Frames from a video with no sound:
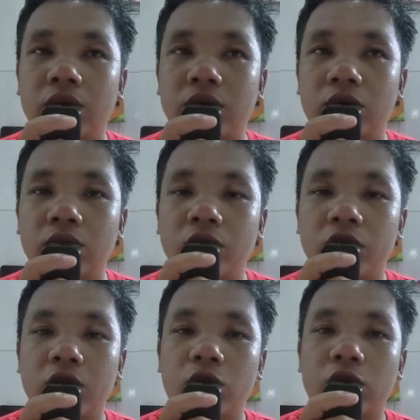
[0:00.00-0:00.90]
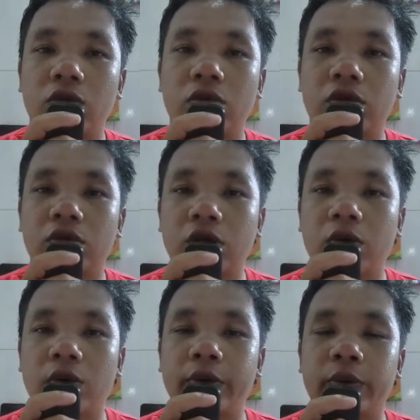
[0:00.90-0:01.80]
Emma often hosted
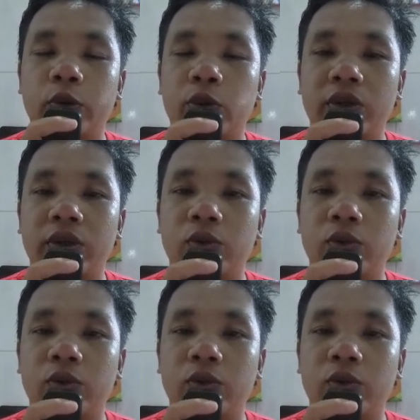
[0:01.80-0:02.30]
workshops,